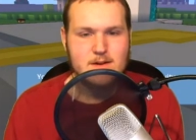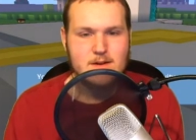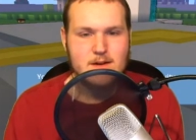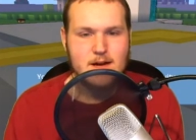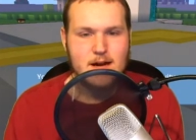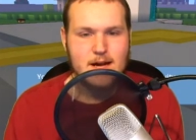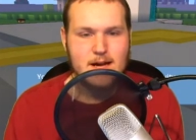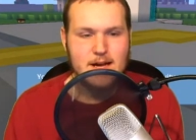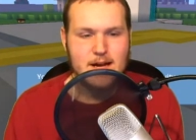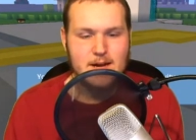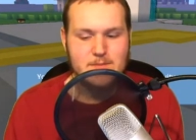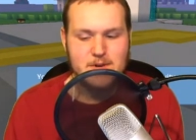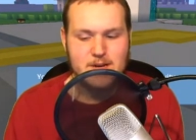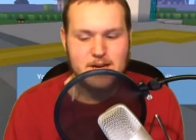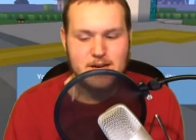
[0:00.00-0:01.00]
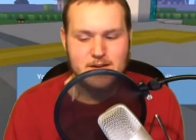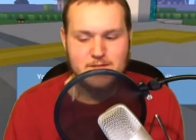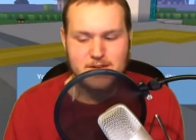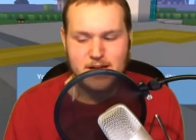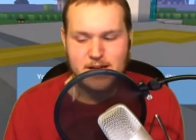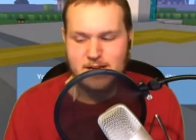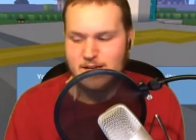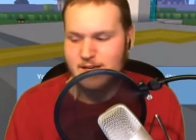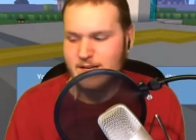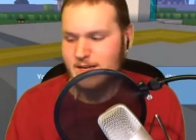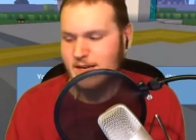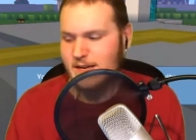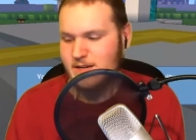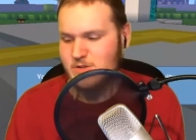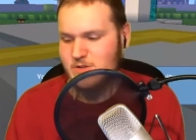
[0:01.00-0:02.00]
I I'm gonna have to edit it
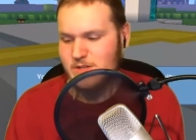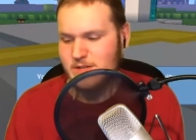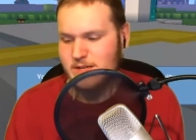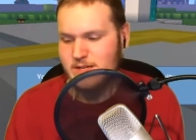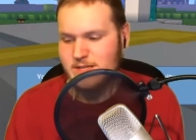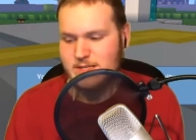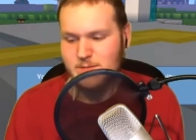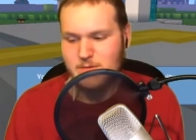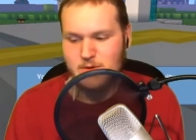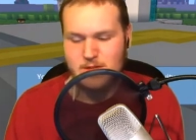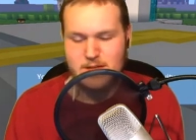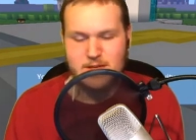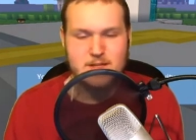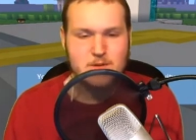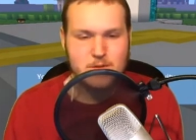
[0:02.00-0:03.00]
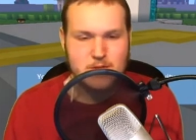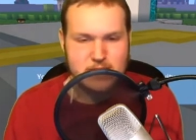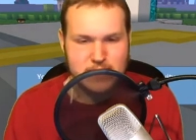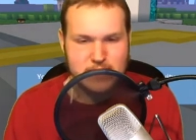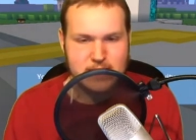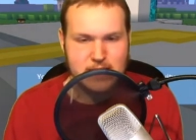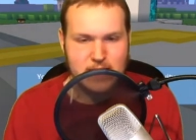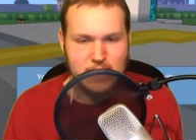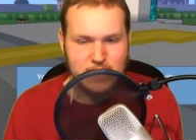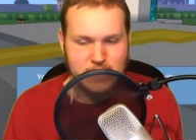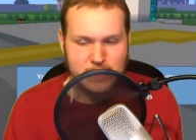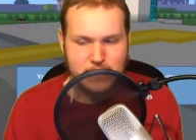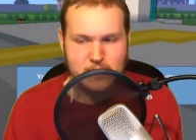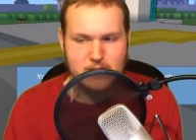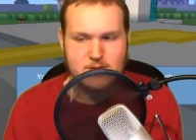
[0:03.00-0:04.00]
actually because I'm early. It's only six o'clock
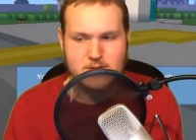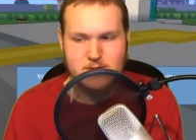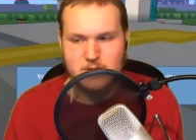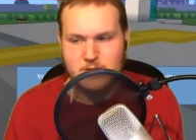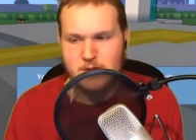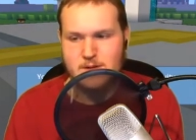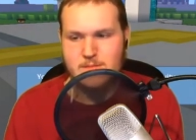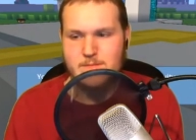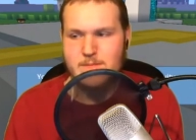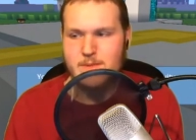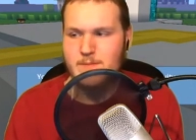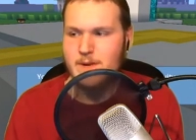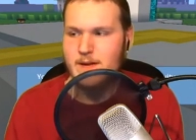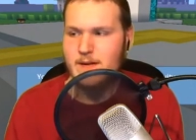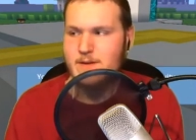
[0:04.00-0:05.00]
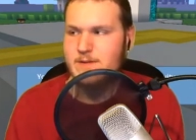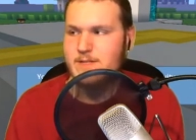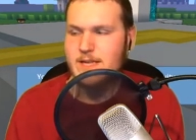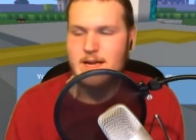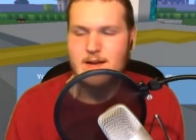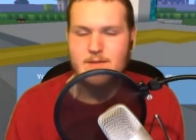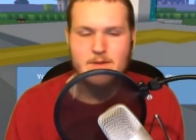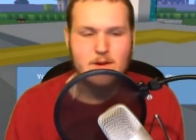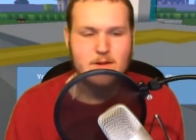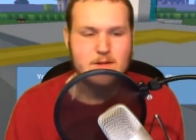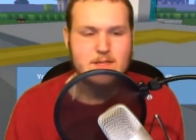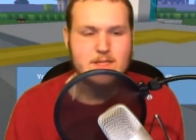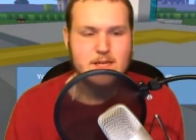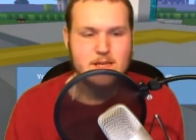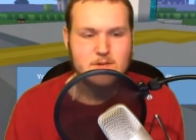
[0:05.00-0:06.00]
here. So I'm not used to having all
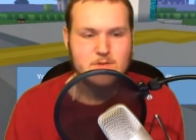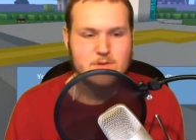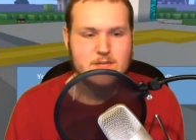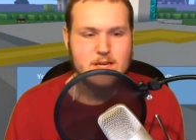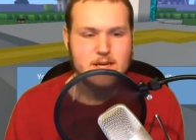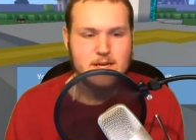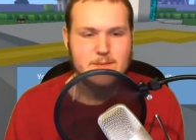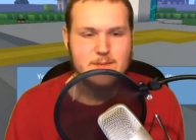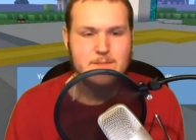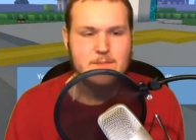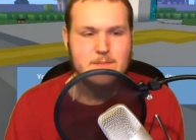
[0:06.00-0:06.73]
this extra time.